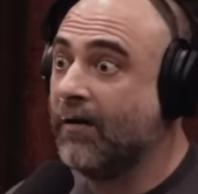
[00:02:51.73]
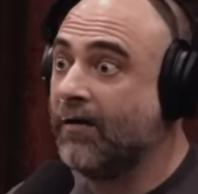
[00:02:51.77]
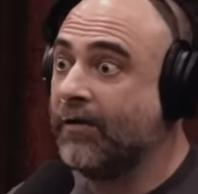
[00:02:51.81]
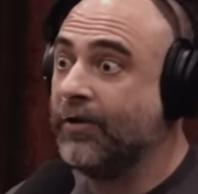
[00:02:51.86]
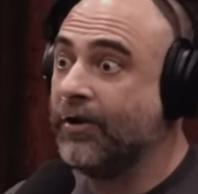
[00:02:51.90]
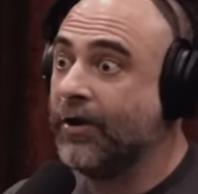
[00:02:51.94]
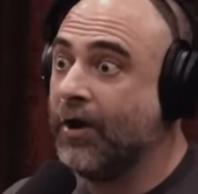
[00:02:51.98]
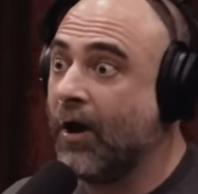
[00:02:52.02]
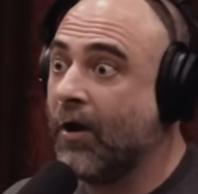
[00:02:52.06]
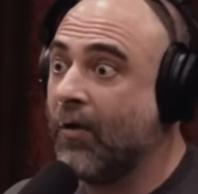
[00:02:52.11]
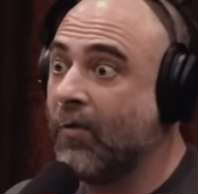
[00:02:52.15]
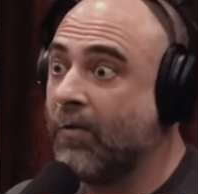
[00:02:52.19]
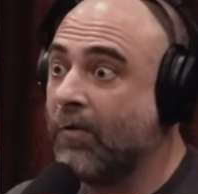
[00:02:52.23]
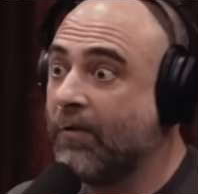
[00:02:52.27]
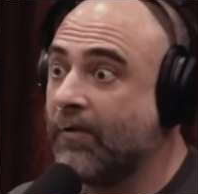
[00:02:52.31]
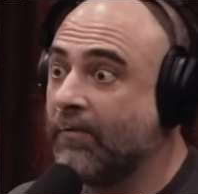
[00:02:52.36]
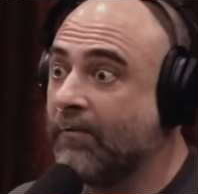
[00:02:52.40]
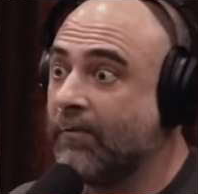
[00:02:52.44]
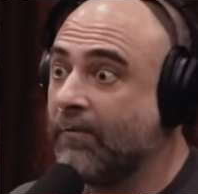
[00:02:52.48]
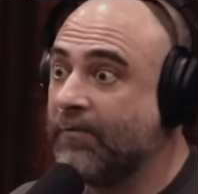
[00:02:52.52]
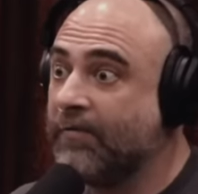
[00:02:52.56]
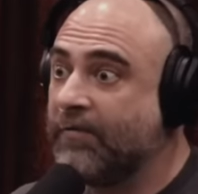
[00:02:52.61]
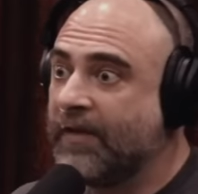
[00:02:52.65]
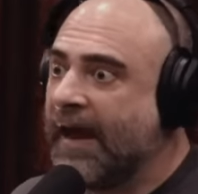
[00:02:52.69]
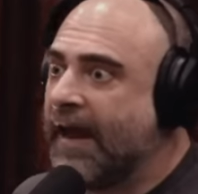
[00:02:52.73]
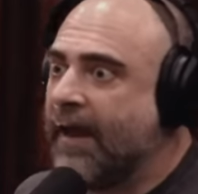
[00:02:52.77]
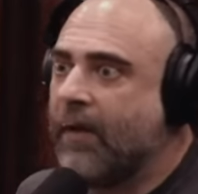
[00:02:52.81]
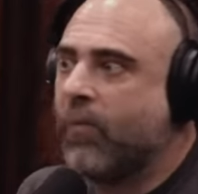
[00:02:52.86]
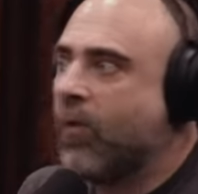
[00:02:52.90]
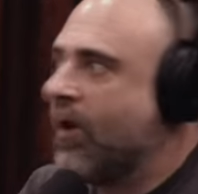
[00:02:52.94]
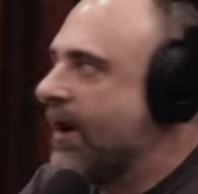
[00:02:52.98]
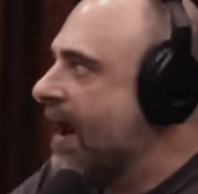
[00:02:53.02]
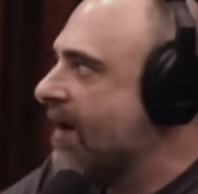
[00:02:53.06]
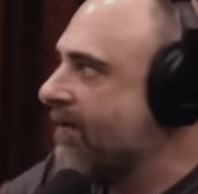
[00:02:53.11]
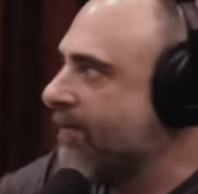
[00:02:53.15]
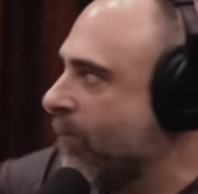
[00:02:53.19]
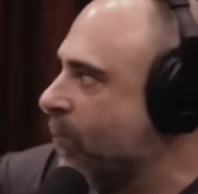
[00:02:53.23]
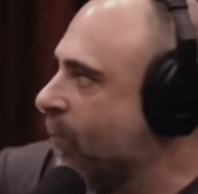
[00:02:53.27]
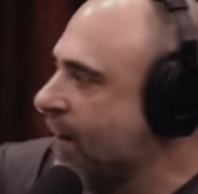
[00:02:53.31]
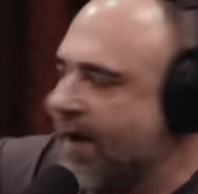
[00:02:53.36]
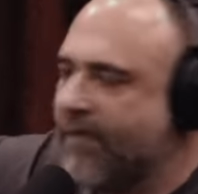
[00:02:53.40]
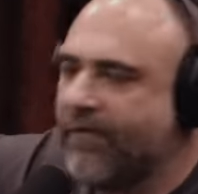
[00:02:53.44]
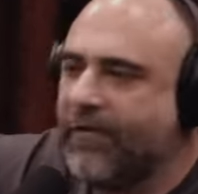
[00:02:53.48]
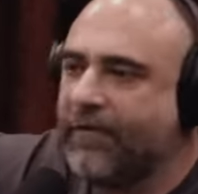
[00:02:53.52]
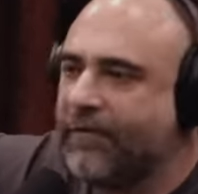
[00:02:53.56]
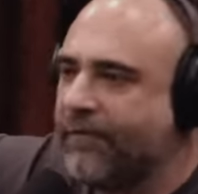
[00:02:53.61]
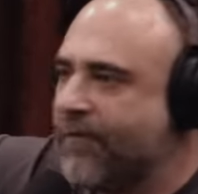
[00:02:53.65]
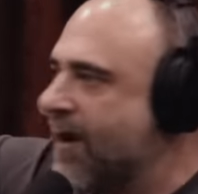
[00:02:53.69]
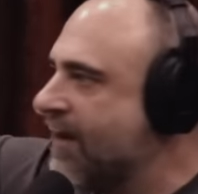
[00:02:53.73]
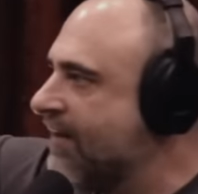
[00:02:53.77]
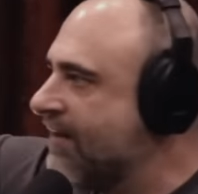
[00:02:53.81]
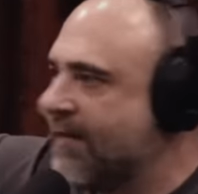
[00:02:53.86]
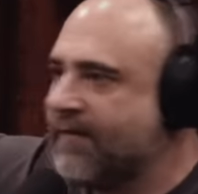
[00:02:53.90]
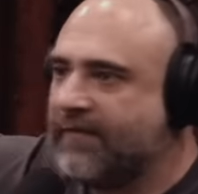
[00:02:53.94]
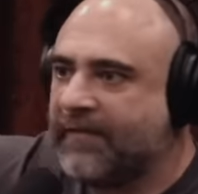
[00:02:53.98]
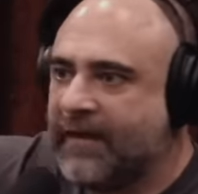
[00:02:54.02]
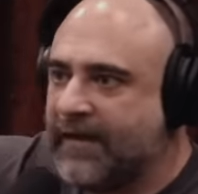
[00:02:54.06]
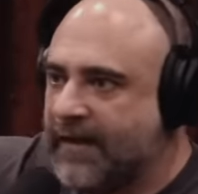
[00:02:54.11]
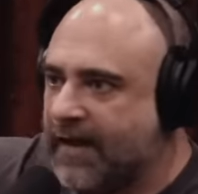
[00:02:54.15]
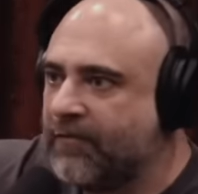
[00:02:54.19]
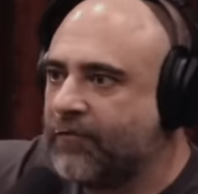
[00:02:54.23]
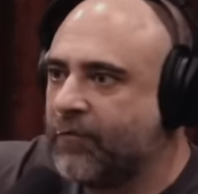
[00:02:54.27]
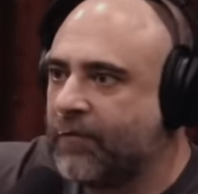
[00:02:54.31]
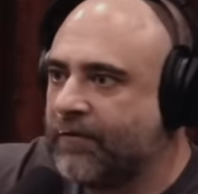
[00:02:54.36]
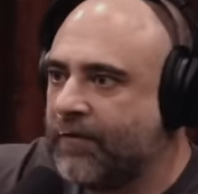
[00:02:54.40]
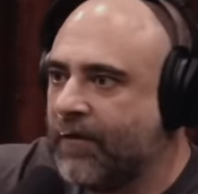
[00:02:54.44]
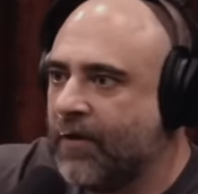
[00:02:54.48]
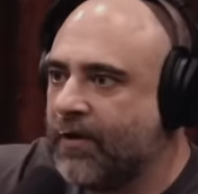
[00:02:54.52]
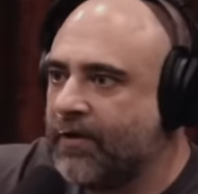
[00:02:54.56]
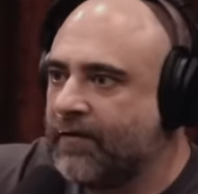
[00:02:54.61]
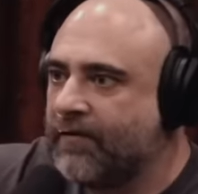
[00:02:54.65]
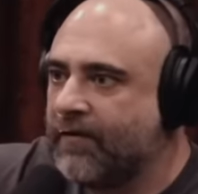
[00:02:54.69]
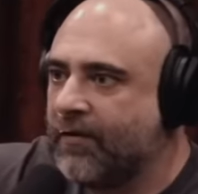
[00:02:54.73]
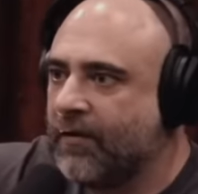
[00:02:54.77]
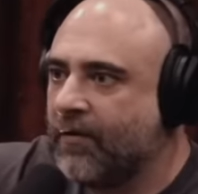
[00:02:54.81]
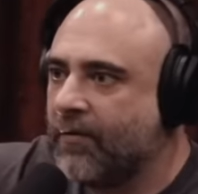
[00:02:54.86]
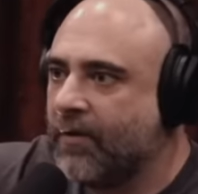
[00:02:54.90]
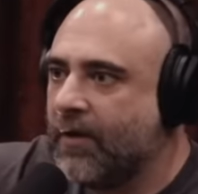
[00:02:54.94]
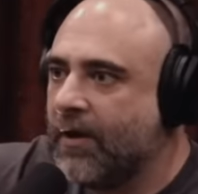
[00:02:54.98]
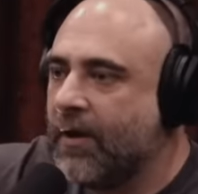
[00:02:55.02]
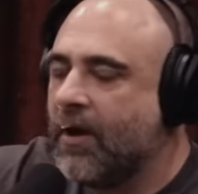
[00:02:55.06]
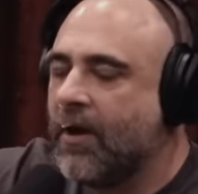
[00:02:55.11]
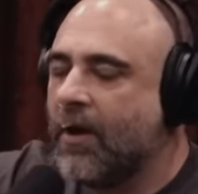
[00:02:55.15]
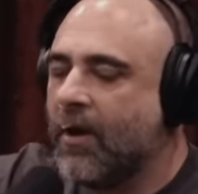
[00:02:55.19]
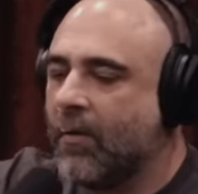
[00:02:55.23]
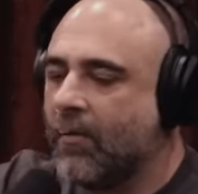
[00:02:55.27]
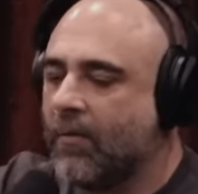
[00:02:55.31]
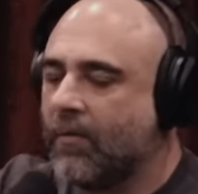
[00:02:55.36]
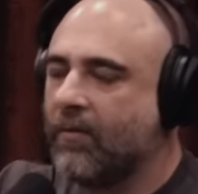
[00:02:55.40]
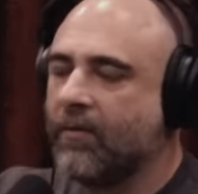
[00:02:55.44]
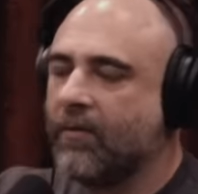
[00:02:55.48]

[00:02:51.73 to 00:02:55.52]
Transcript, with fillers: you know saying whatever whatever the fuck this idiot's referring to. Well, yeah,